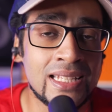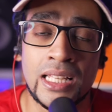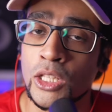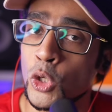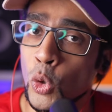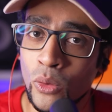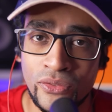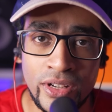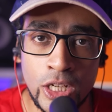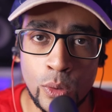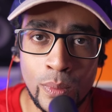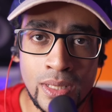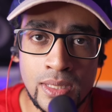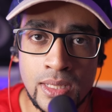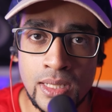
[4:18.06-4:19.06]
and the low
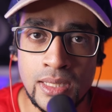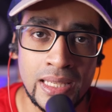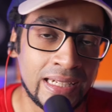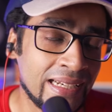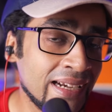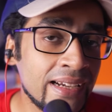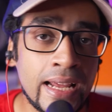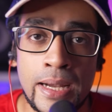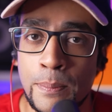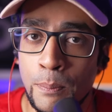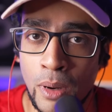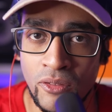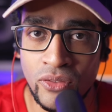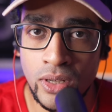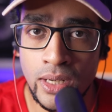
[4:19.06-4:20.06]
frequencies. It didn't get
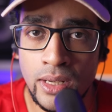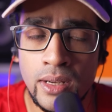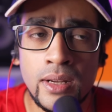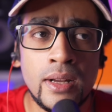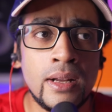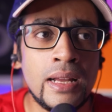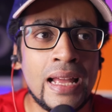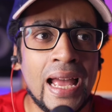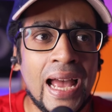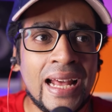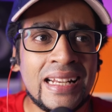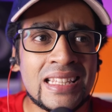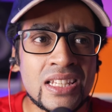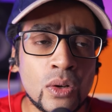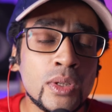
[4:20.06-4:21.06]
muffled,
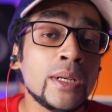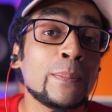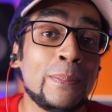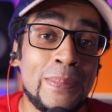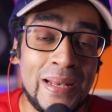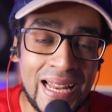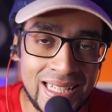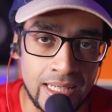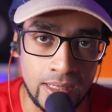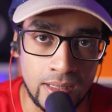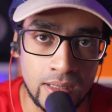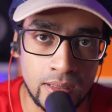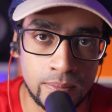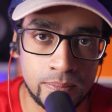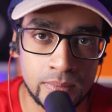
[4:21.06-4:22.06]
and it sounded
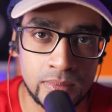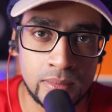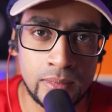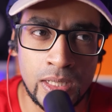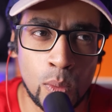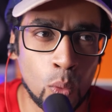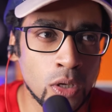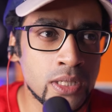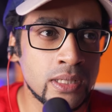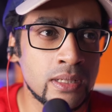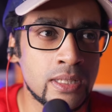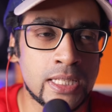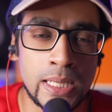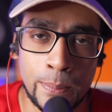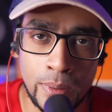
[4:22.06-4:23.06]
pleasant. There wasn't
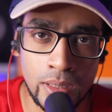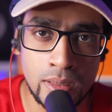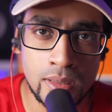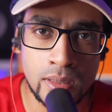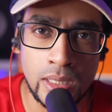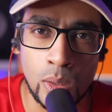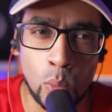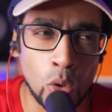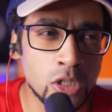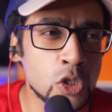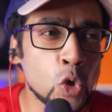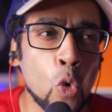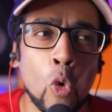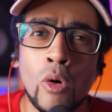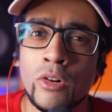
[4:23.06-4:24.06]
sibilance, there
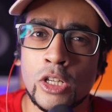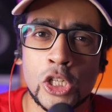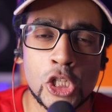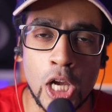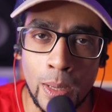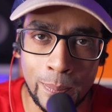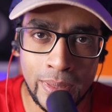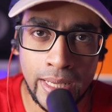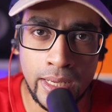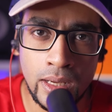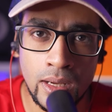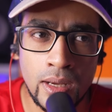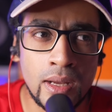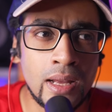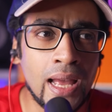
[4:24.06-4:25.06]
wasn't over
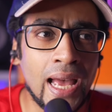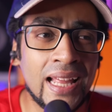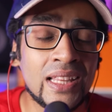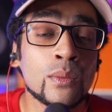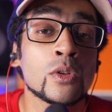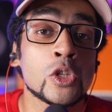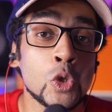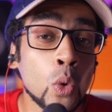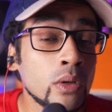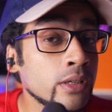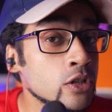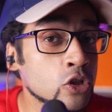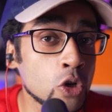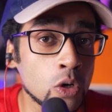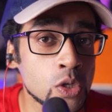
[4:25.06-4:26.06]
sharpening, and there was no
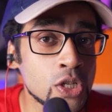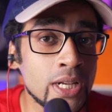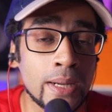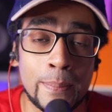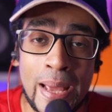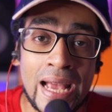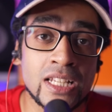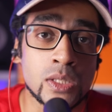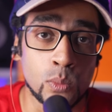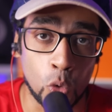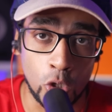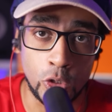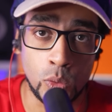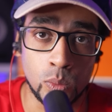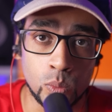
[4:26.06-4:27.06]
distortion at max
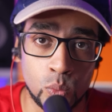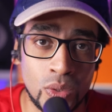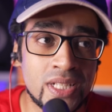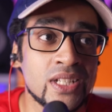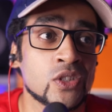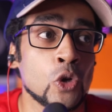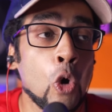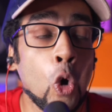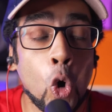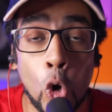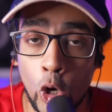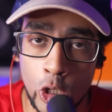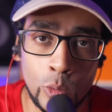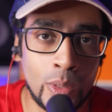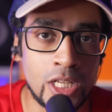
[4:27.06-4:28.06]
volume, which is
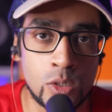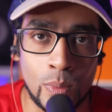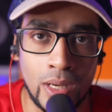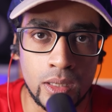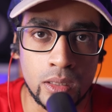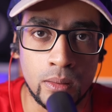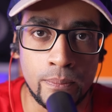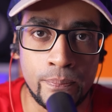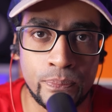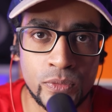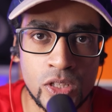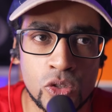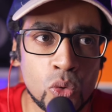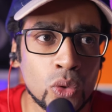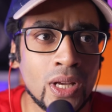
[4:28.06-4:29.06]
always welcome.
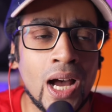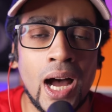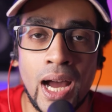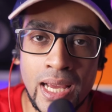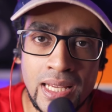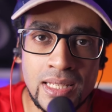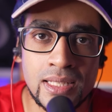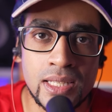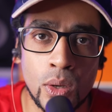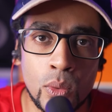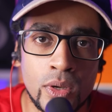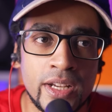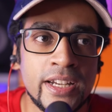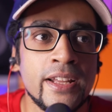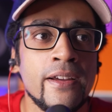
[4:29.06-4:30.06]
So the highs
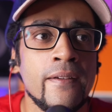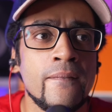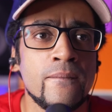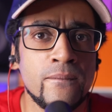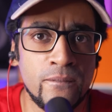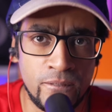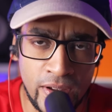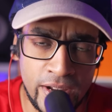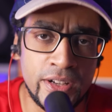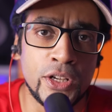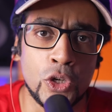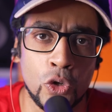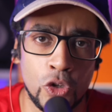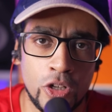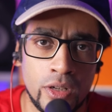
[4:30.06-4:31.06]
sounded very
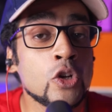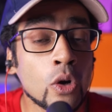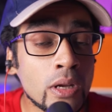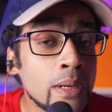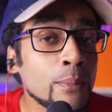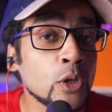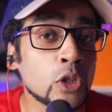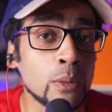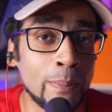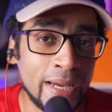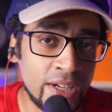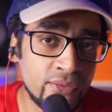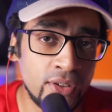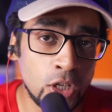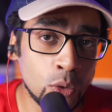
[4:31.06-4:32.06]
good. Talking about the
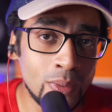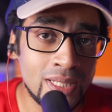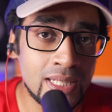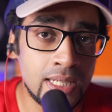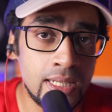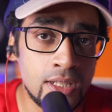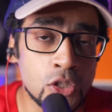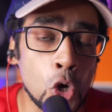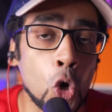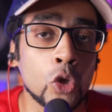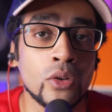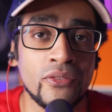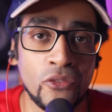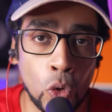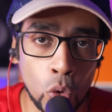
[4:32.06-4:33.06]
mid frequencies or
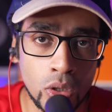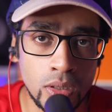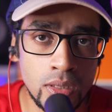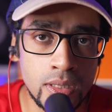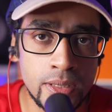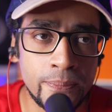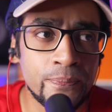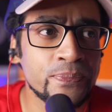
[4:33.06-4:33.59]
the vocals,